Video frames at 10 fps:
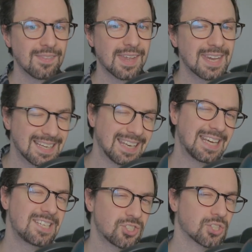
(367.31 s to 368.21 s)
that at
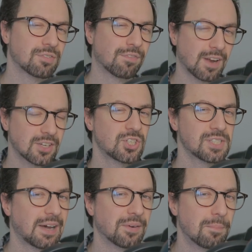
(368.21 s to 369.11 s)
least just
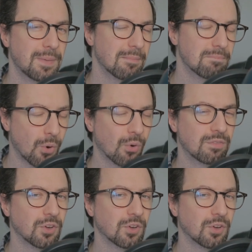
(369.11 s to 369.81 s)
flushes out a bit more